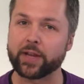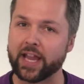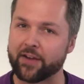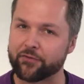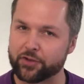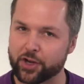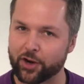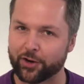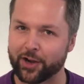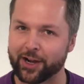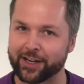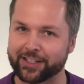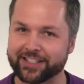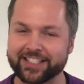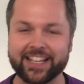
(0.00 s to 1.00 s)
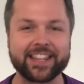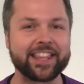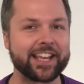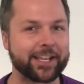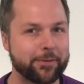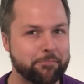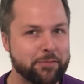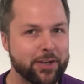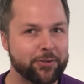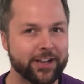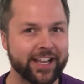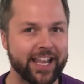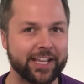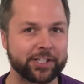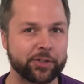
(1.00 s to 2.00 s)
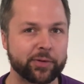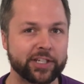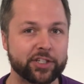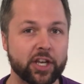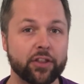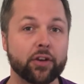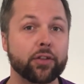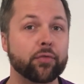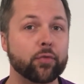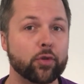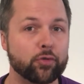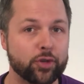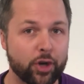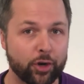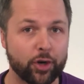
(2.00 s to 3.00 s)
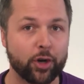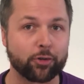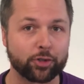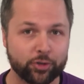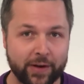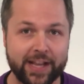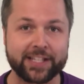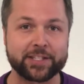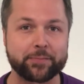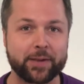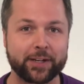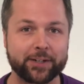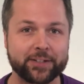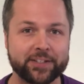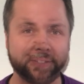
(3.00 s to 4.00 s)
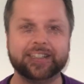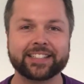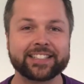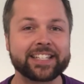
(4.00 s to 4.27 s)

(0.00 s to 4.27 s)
we have neurons, and they communicate to each other through neurotransmitters.